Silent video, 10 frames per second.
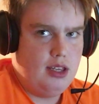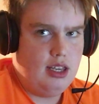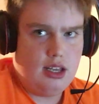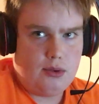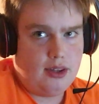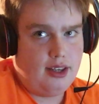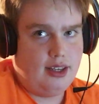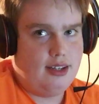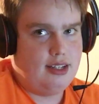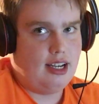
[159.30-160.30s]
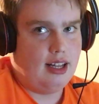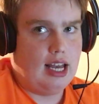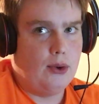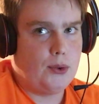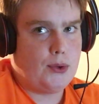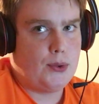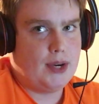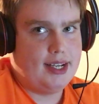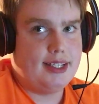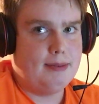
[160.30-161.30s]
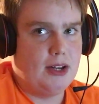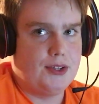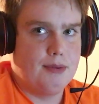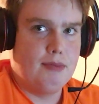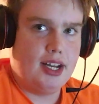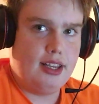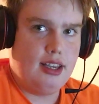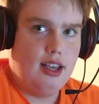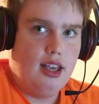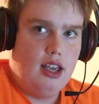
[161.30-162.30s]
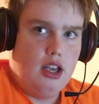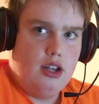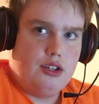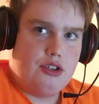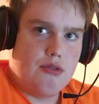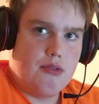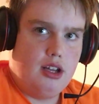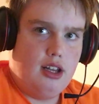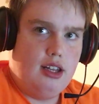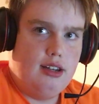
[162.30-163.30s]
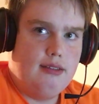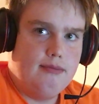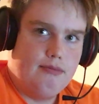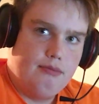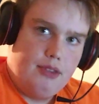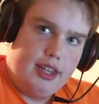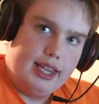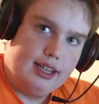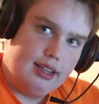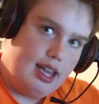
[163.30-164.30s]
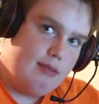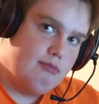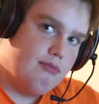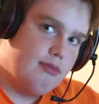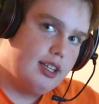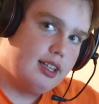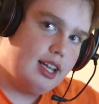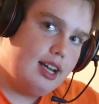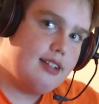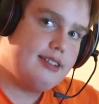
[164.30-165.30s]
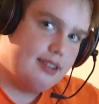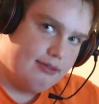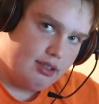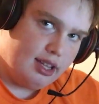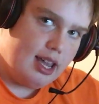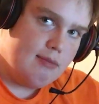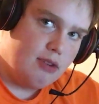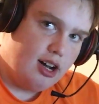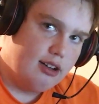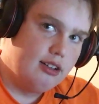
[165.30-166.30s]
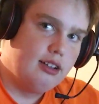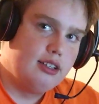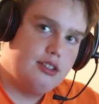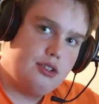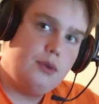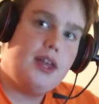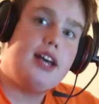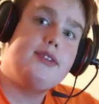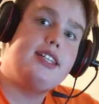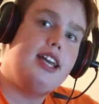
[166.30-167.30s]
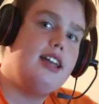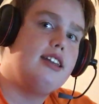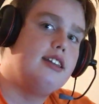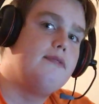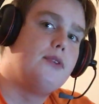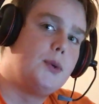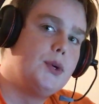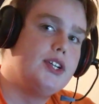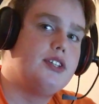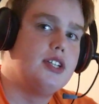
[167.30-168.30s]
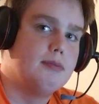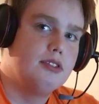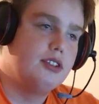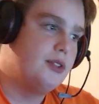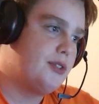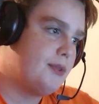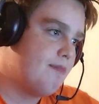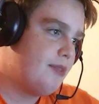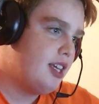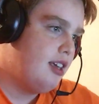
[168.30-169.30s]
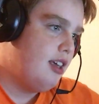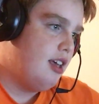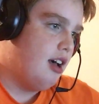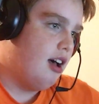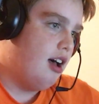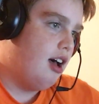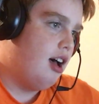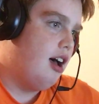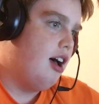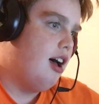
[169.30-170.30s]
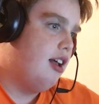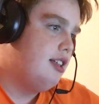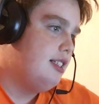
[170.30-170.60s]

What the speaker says: equally shell out crazy amounts of money to run the latest of late model 2008 and forward Subarus. To